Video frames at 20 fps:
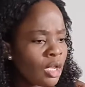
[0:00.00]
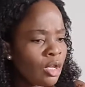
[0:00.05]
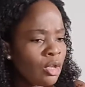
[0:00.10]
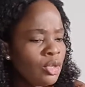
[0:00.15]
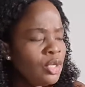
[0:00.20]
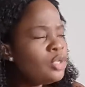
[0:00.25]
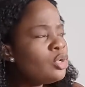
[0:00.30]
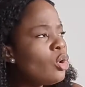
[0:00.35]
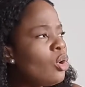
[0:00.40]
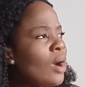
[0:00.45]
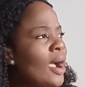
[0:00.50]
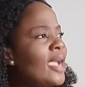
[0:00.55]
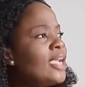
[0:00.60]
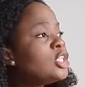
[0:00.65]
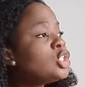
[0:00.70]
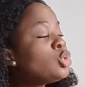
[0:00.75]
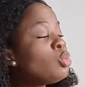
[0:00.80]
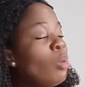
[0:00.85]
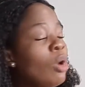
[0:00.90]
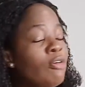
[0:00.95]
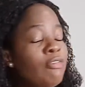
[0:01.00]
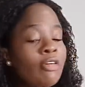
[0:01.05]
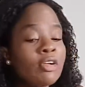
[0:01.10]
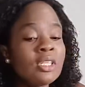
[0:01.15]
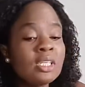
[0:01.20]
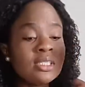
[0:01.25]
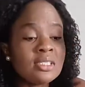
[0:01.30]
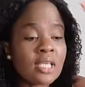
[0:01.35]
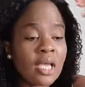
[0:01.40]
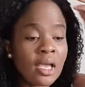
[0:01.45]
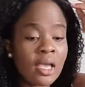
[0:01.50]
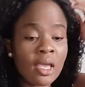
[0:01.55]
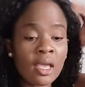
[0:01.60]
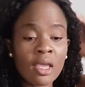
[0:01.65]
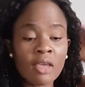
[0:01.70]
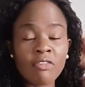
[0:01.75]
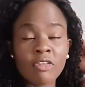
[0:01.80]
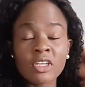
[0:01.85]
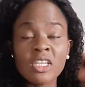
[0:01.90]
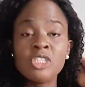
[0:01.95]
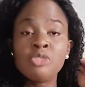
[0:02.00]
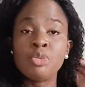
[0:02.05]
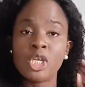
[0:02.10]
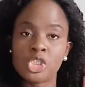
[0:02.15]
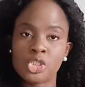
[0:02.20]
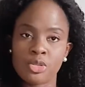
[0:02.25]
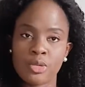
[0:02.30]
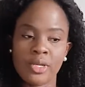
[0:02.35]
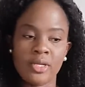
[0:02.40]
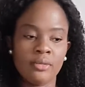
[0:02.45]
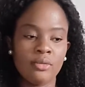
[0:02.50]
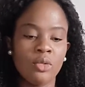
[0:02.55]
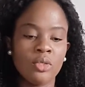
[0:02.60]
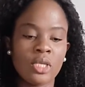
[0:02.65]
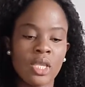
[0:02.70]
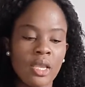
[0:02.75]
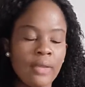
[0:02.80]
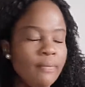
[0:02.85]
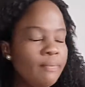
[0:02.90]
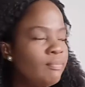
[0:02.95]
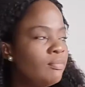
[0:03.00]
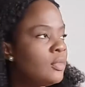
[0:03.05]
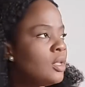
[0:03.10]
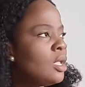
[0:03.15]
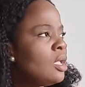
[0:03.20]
you know, I used to work for this restaurant, okay?